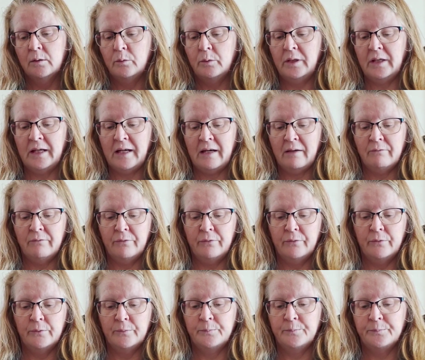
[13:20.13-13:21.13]
We
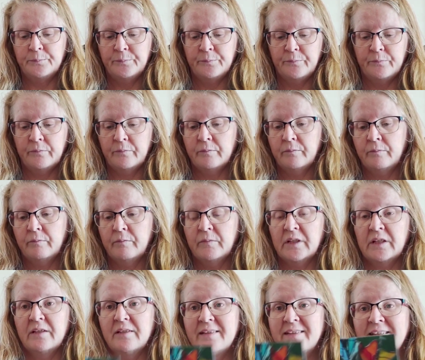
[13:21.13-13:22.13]
have
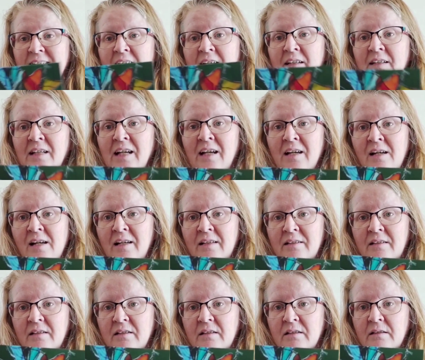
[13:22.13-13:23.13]
stained
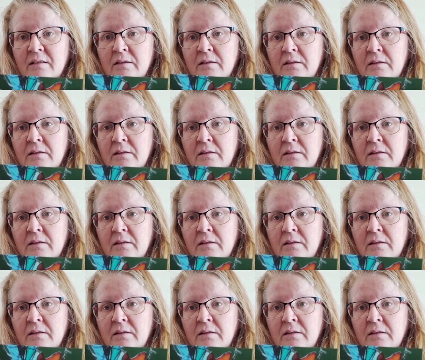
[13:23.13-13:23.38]
glass,